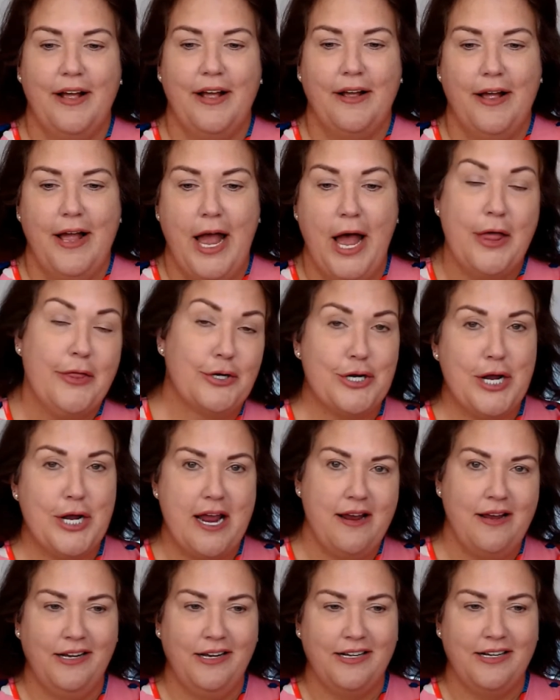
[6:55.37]
Heather
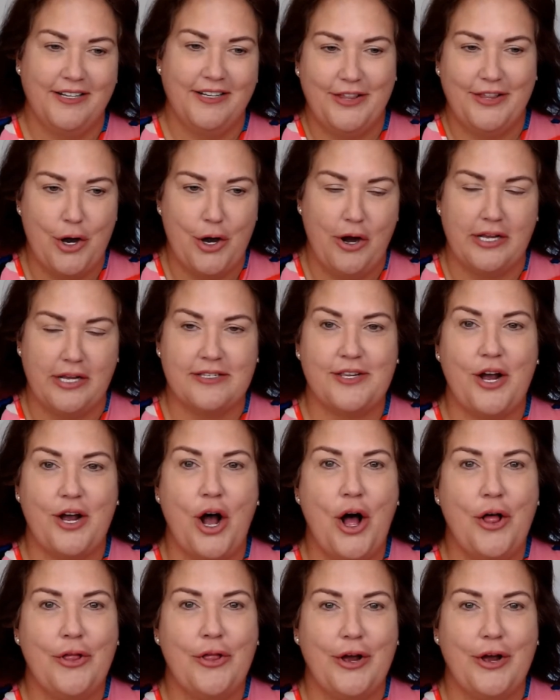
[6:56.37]
D, we're
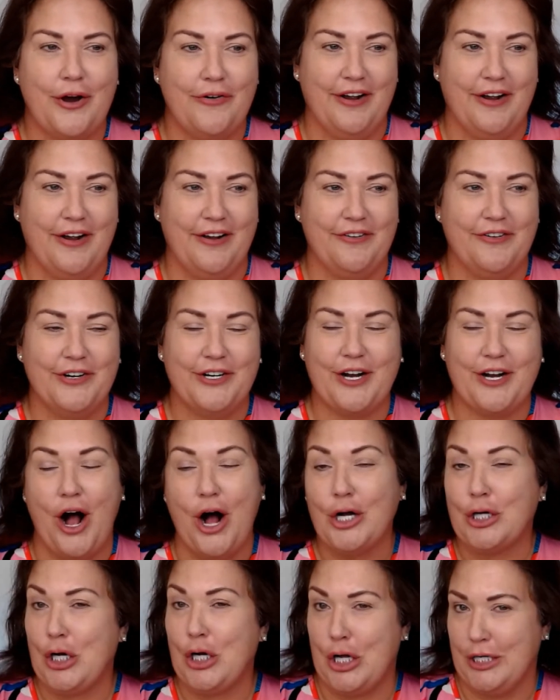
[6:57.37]
all
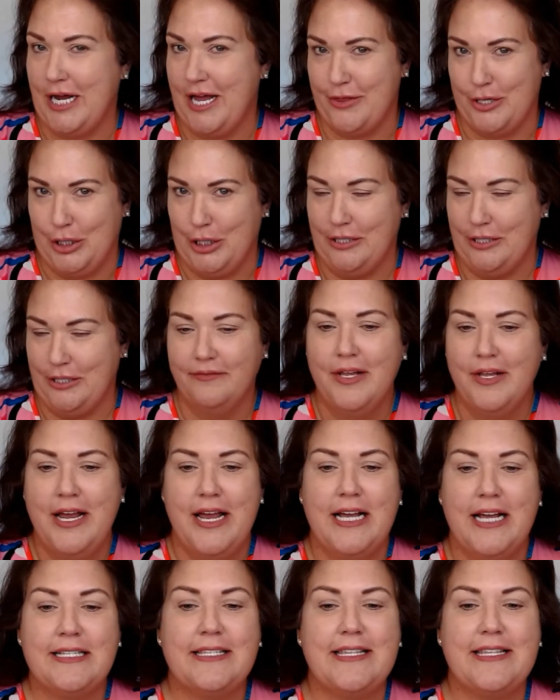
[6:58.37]
called Heather.
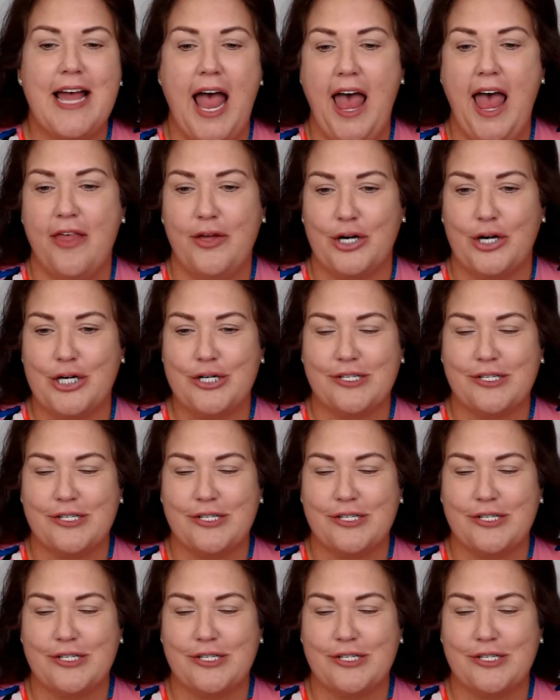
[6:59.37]
It's the Heathers.